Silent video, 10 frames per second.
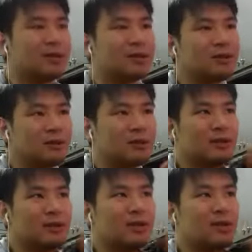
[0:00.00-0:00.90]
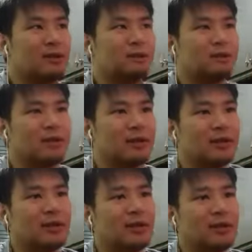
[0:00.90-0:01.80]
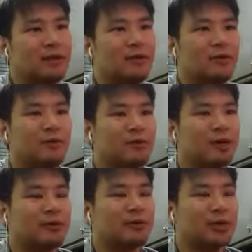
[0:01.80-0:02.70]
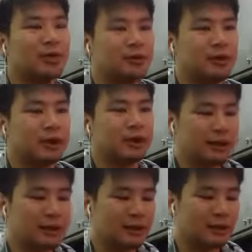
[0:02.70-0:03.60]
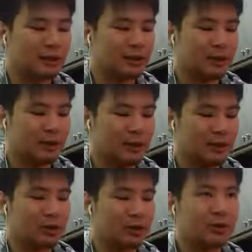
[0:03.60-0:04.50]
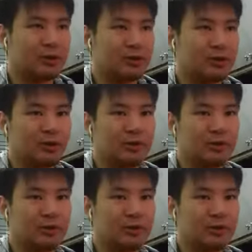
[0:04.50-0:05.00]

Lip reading: so you what you want to do essentially is to get like your control node